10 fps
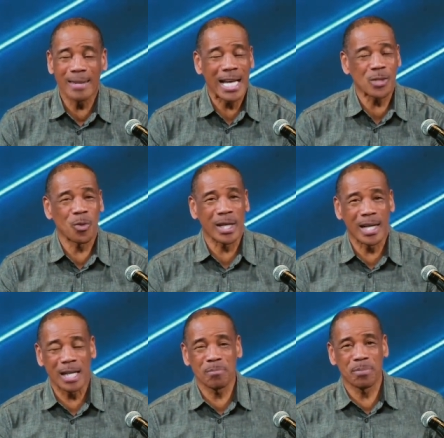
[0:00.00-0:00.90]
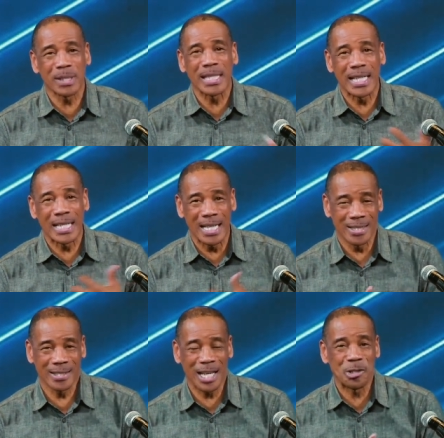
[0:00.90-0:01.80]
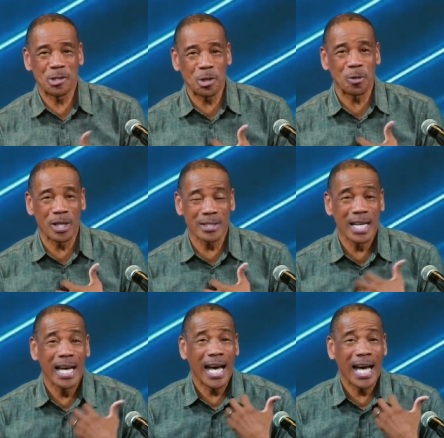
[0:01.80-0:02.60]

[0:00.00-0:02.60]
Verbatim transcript: That's where God put it in us and showed us